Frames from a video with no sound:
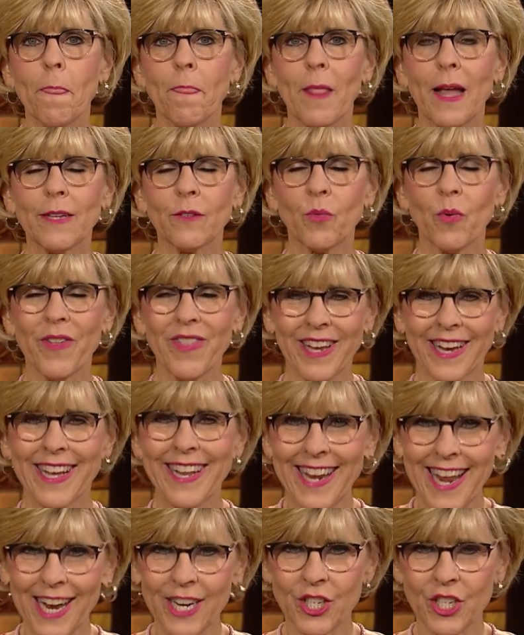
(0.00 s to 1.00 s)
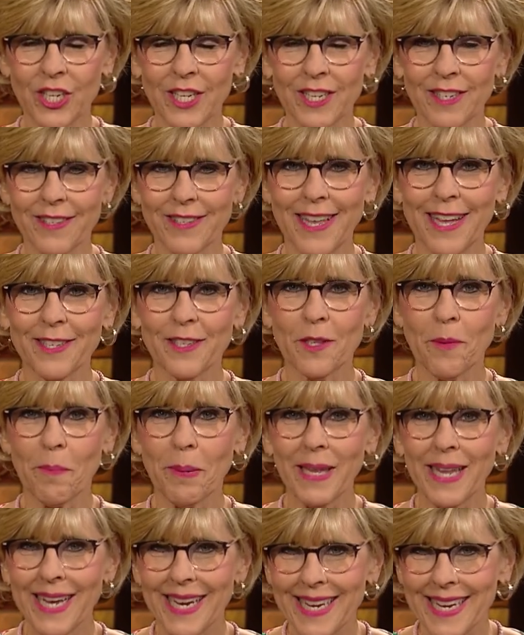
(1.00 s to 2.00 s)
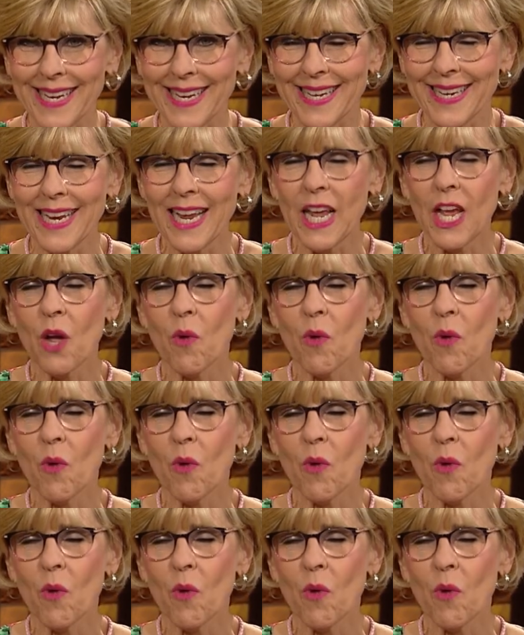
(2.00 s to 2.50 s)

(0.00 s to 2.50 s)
That's where the connection is. That's the plug in.